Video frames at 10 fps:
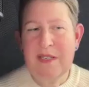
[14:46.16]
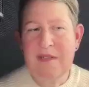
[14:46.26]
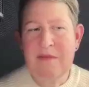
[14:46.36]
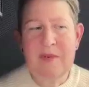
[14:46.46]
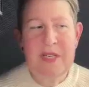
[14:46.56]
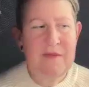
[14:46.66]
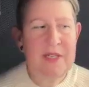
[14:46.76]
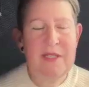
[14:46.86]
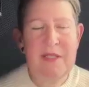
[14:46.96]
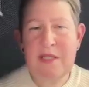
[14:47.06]
Yeah, we
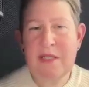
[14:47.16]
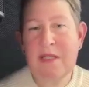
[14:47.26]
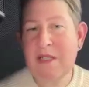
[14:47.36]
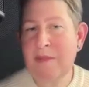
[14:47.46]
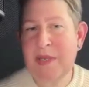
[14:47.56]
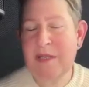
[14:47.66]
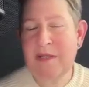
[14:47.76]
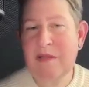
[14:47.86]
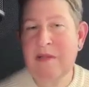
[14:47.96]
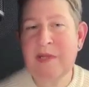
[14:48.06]
invest into
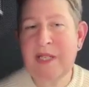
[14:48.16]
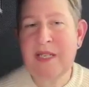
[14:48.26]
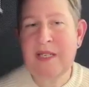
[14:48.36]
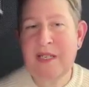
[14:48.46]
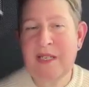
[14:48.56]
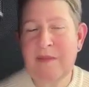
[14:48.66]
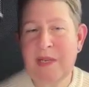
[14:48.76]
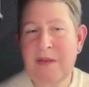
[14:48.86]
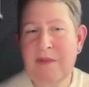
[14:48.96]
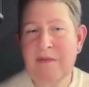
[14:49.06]
companies globally,
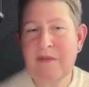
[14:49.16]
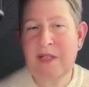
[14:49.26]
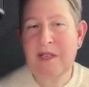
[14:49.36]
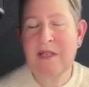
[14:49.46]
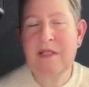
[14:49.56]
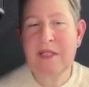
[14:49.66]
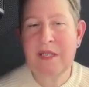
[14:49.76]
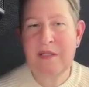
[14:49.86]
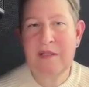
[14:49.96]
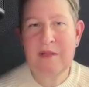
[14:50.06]
and we really are
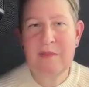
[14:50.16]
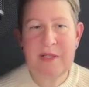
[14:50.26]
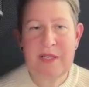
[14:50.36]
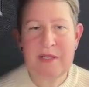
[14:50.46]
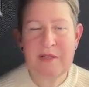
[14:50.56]
looking globally.